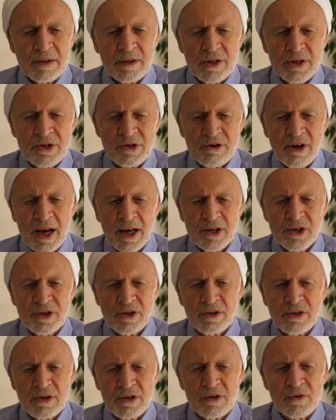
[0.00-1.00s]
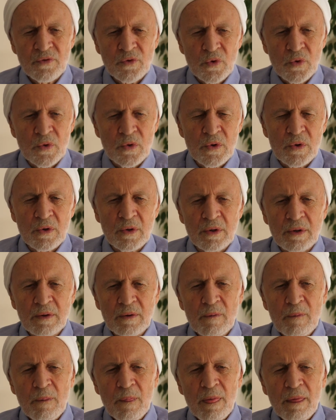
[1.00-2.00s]
distractions for
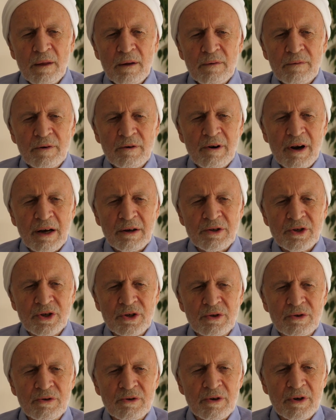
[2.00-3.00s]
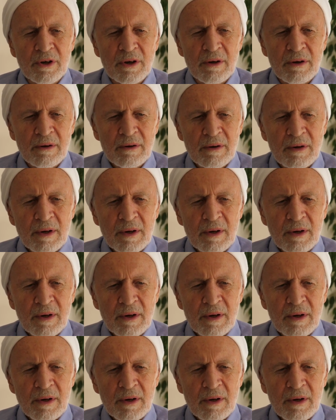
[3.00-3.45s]
our children.